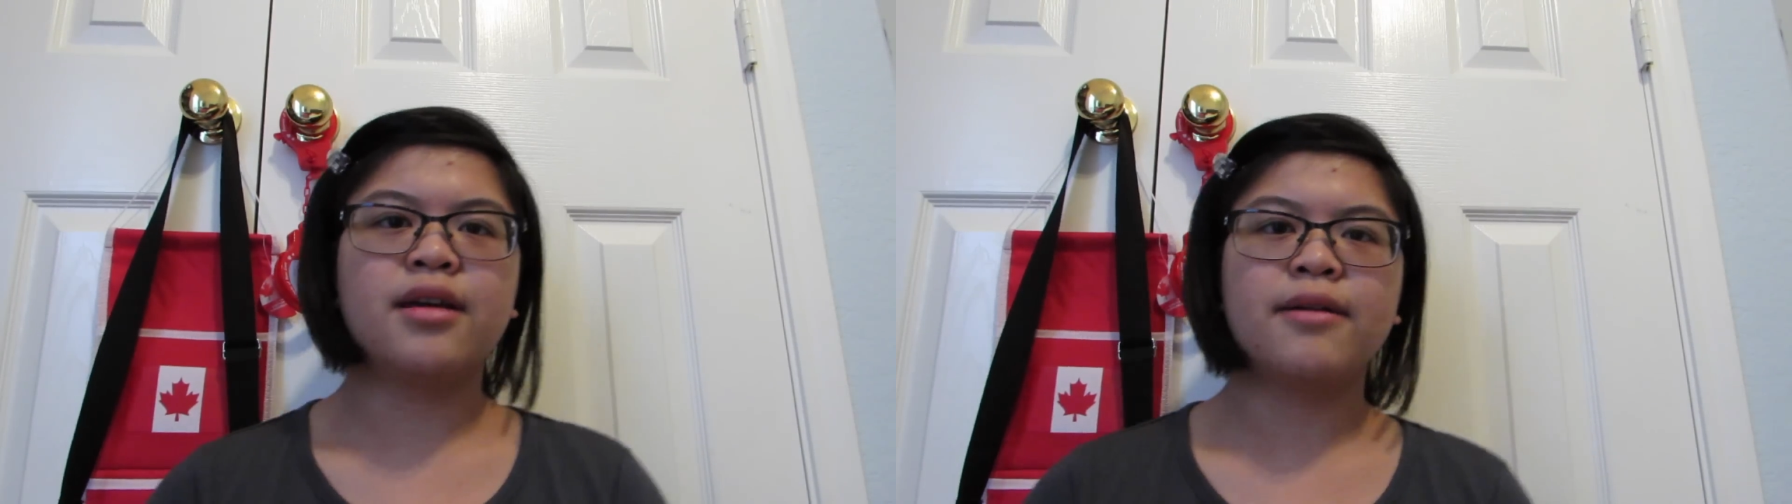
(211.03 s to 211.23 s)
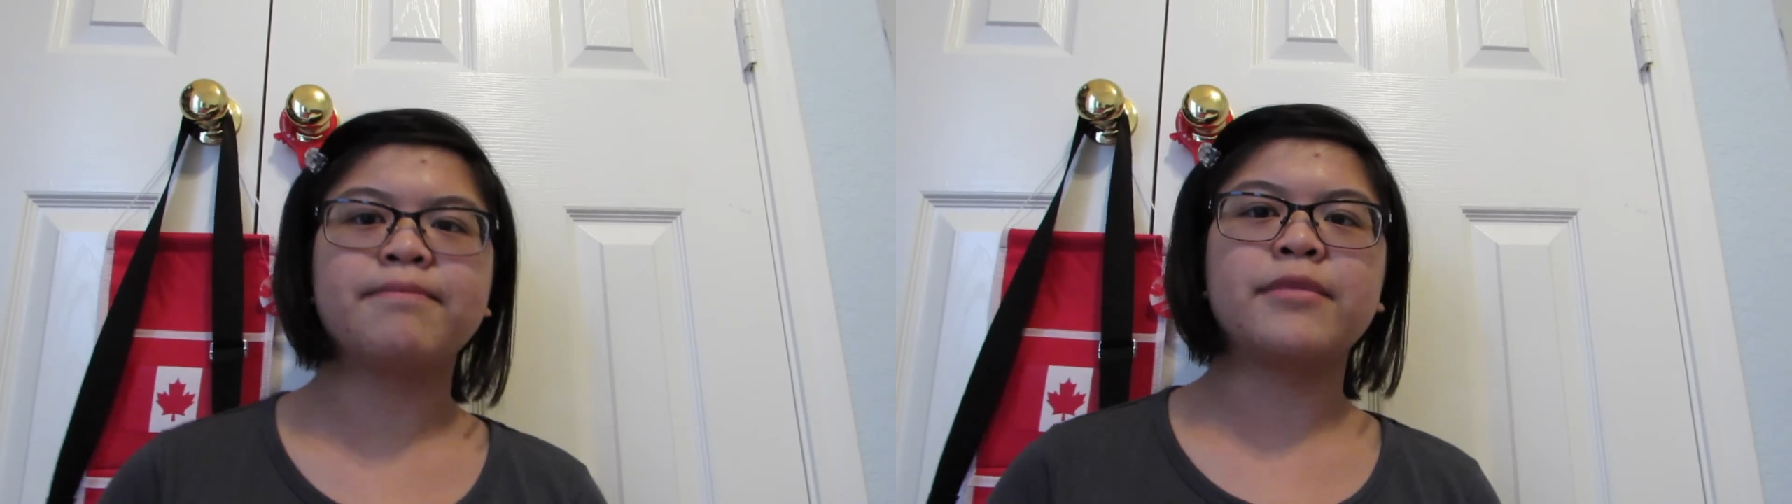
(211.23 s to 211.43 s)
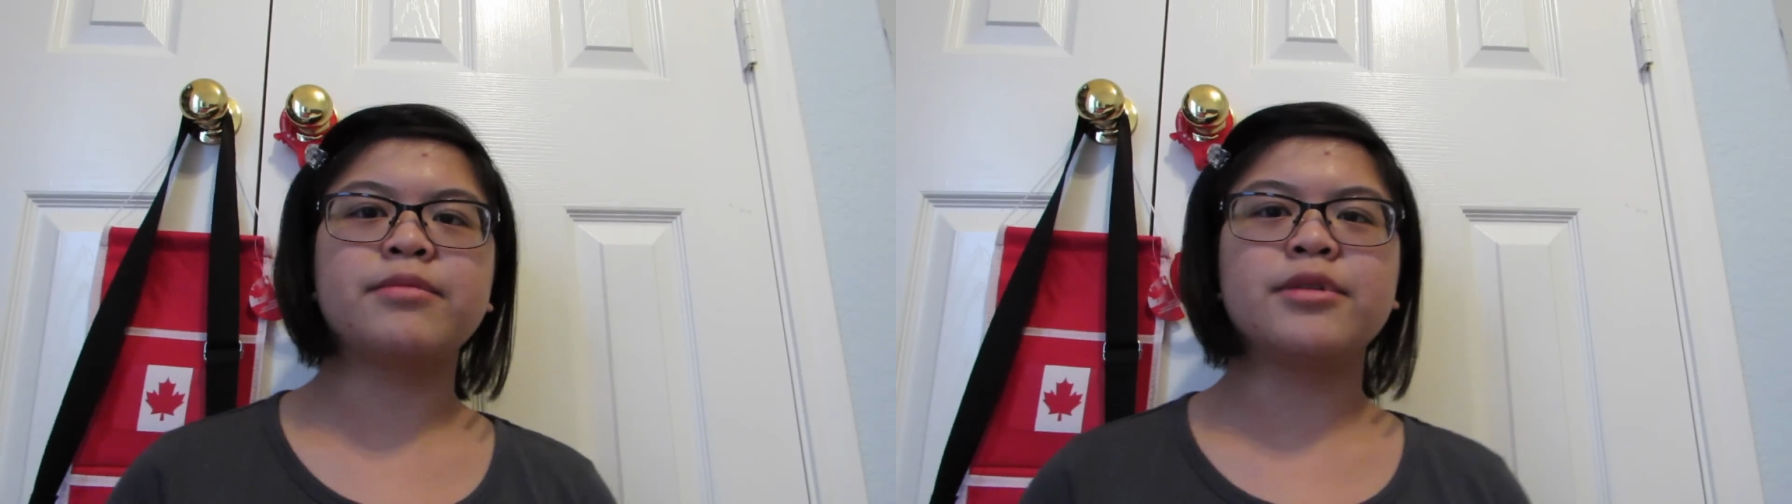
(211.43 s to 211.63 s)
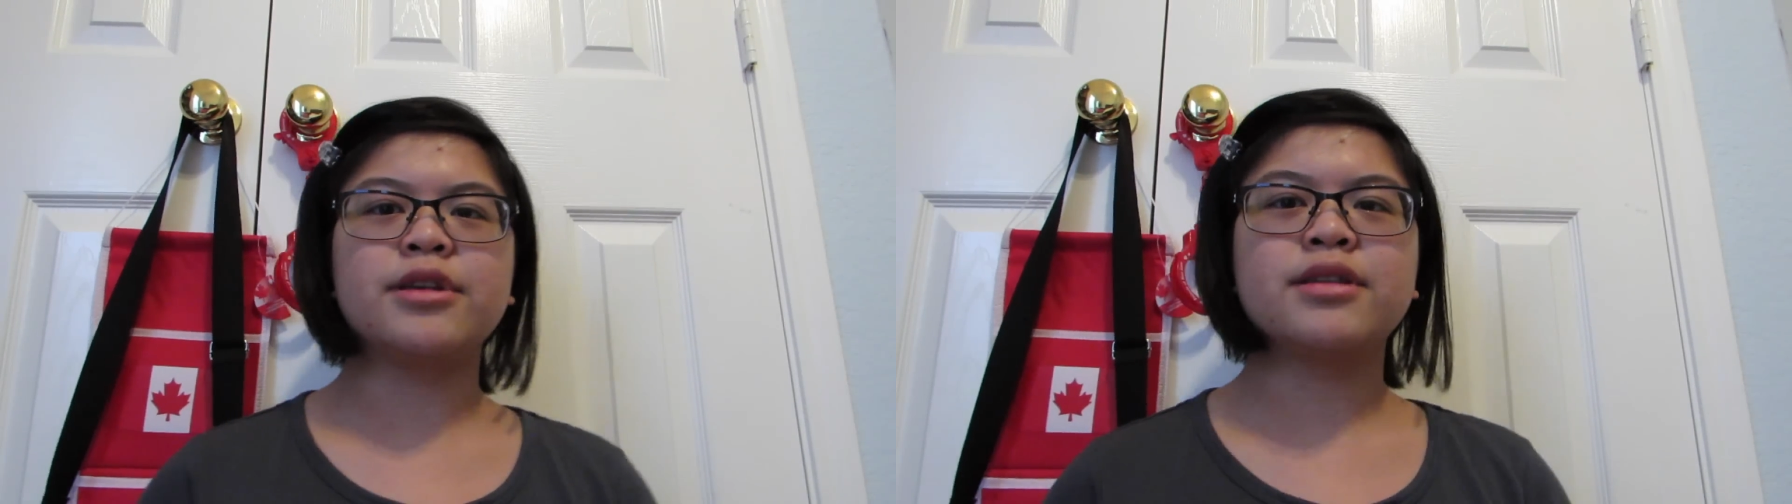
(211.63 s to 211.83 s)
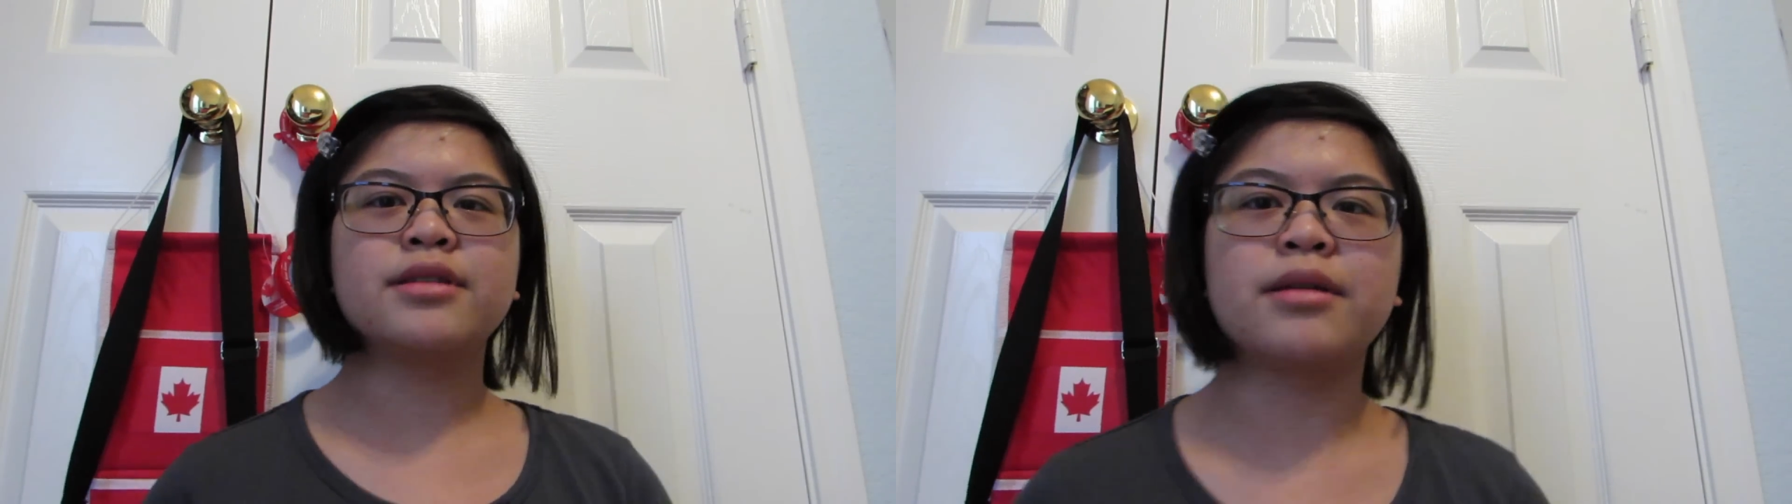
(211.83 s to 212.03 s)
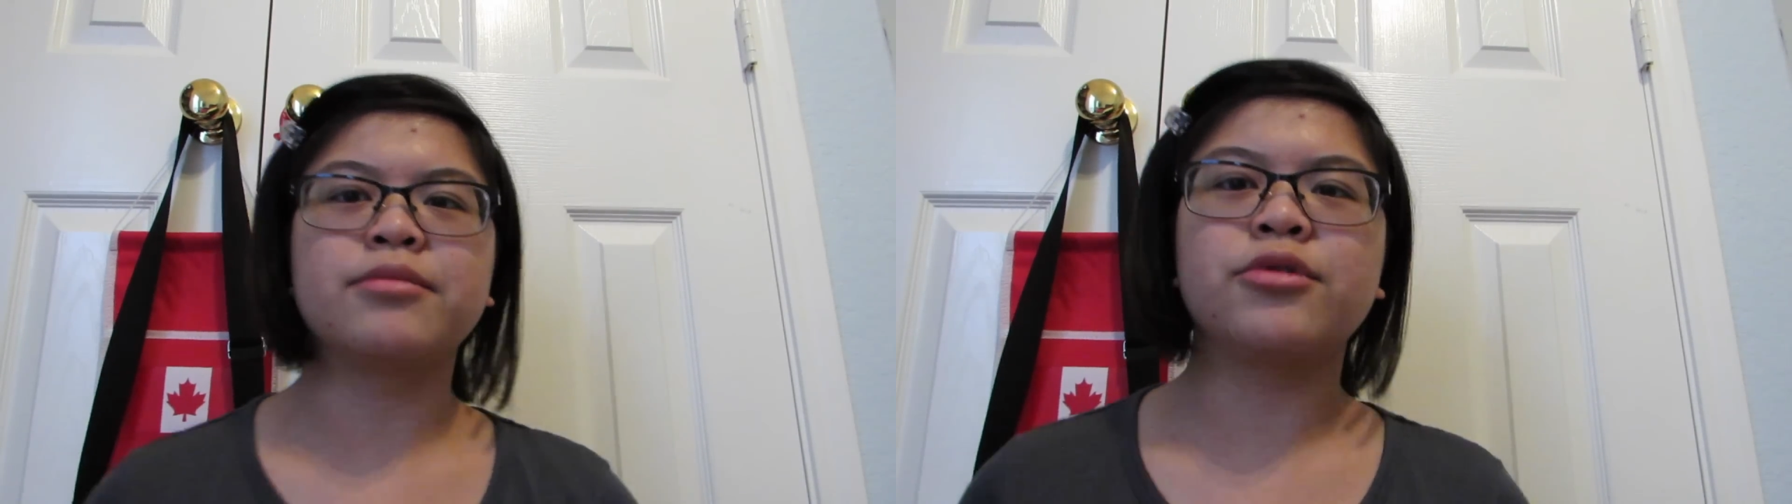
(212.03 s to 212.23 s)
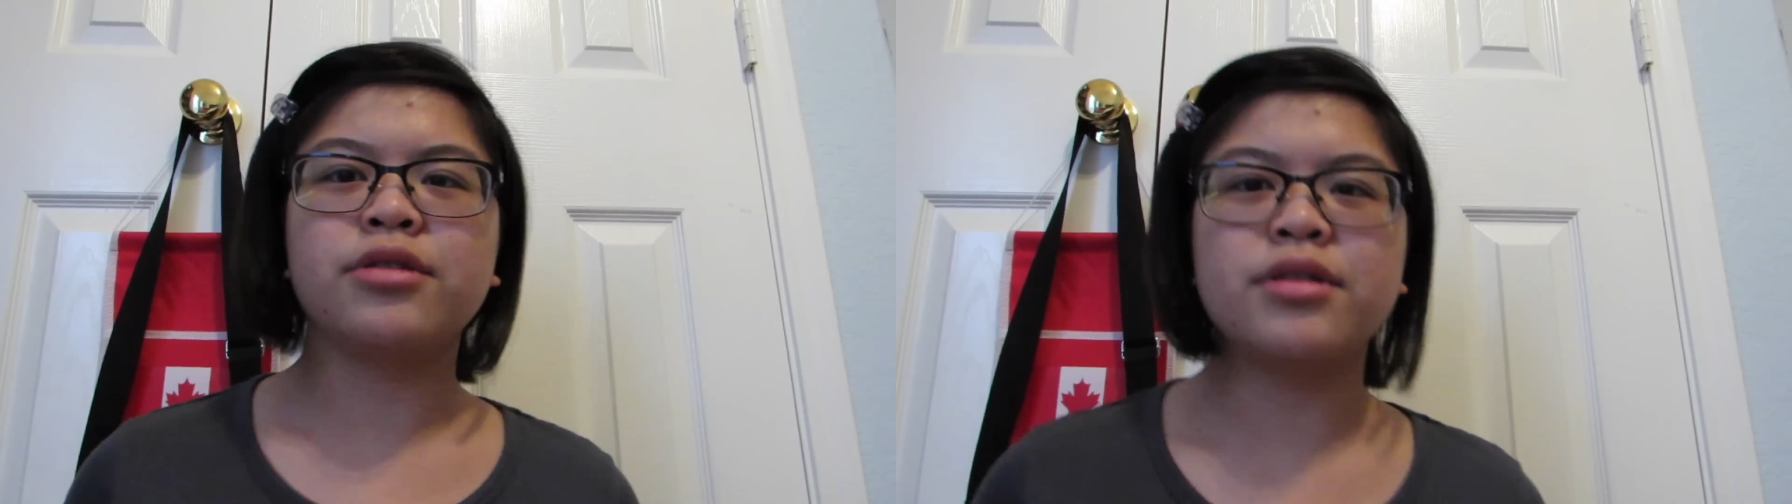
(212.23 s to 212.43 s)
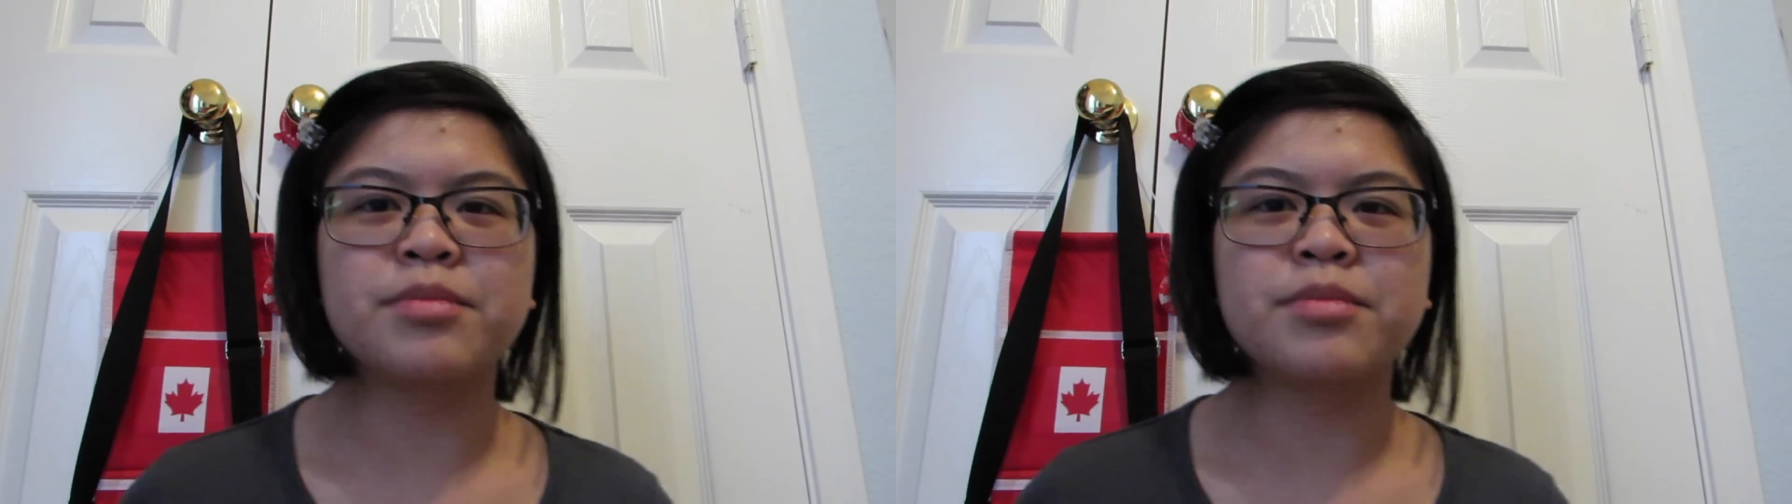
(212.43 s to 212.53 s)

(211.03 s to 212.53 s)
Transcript: I'm really